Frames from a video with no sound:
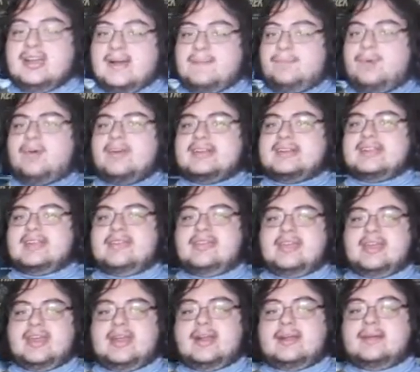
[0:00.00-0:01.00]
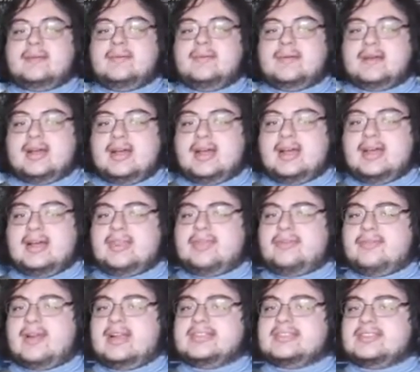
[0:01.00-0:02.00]
A pointed thing,
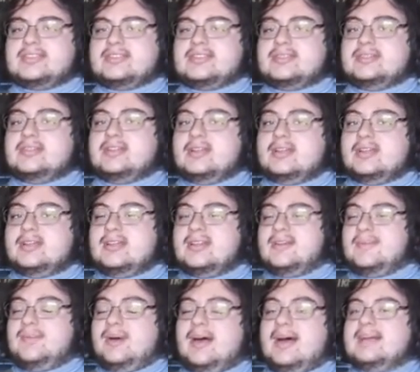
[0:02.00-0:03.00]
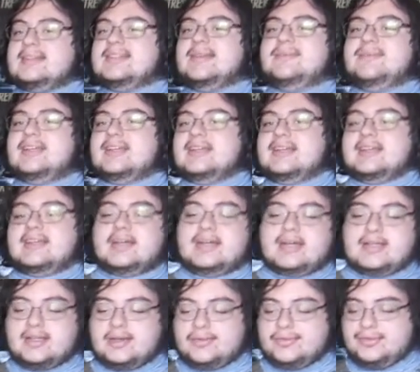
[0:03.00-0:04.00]
thrust, could possibly
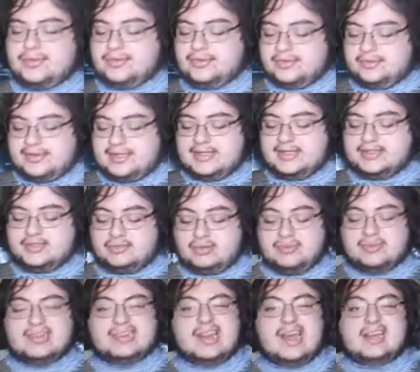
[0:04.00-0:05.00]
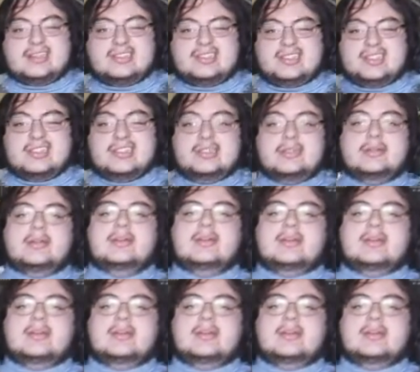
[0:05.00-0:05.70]
go through the ring, so I wouldn't actually